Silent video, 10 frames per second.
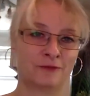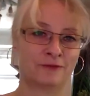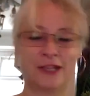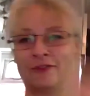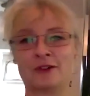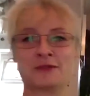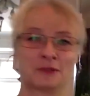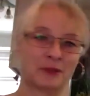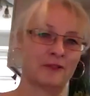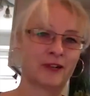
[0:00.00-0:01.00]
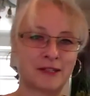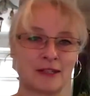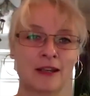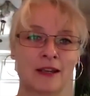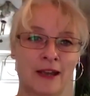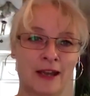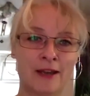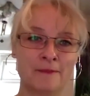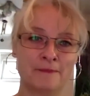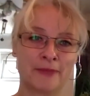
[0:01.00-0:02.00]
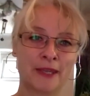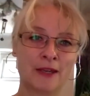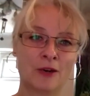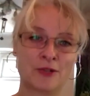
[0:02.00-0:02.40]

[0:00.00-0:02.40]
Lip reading: telephones or whatever it is, or